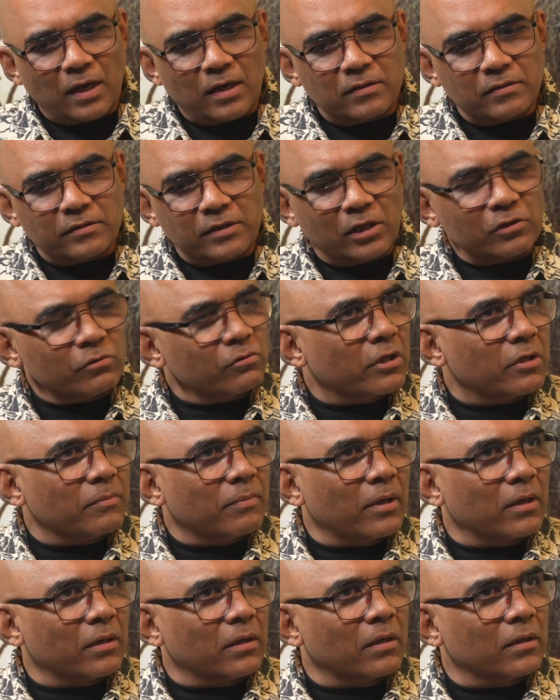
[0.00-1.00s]
and Yaadon Ki
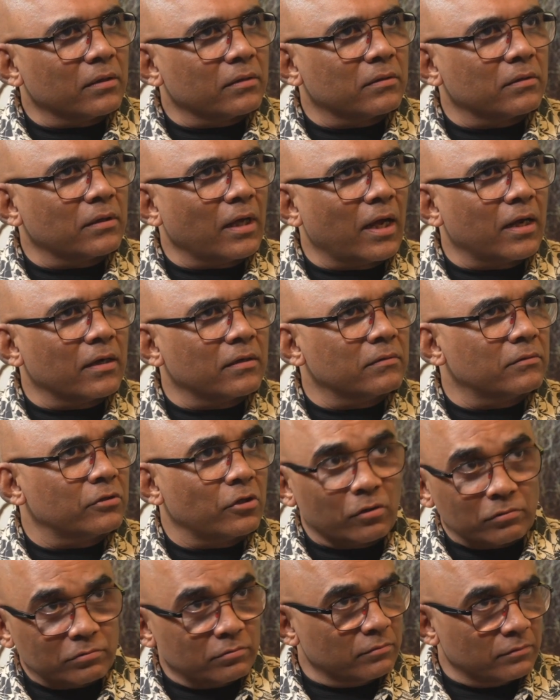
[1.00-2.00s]
Barat and
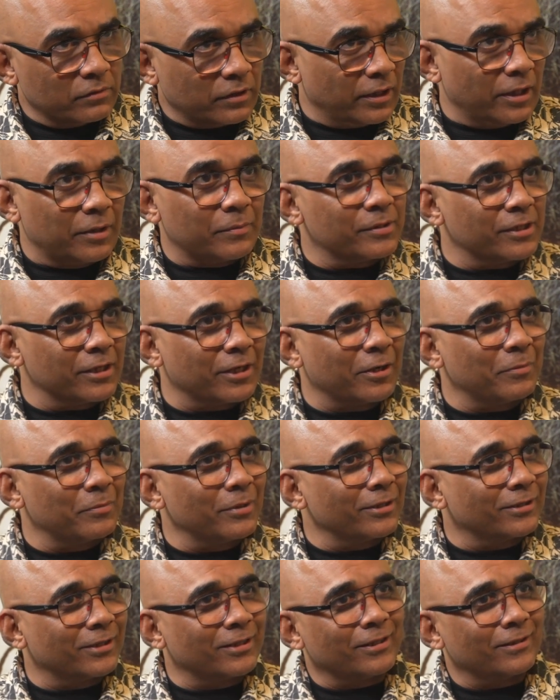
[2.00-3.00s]
your own Kayamat Se
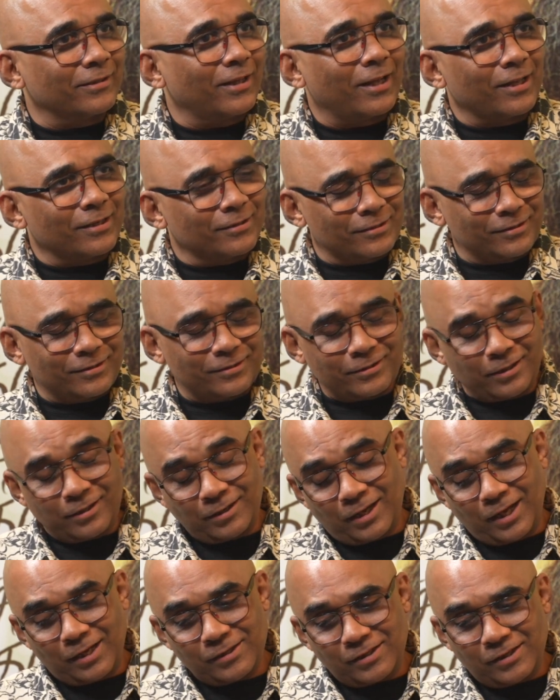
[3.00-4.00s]
Kayamat
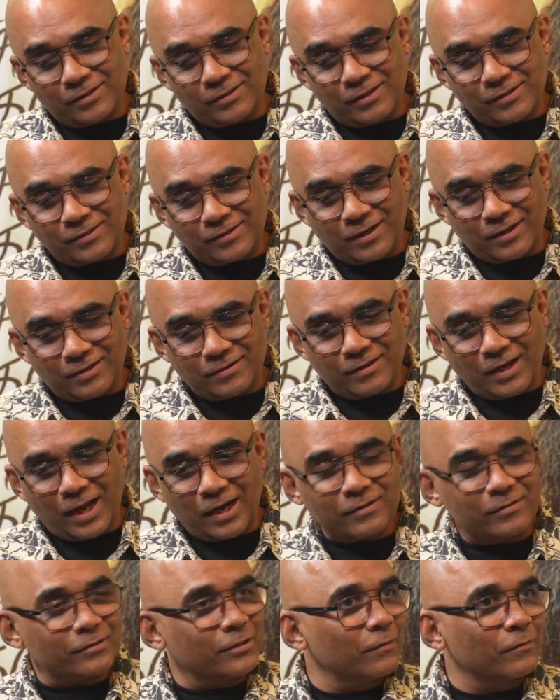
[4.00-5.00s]
Tak, as I just said,
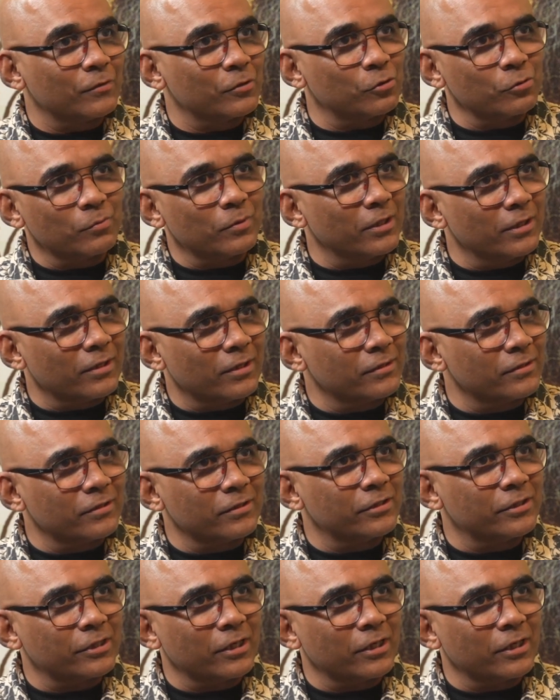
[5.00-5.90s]
had Silver Jubilee runs in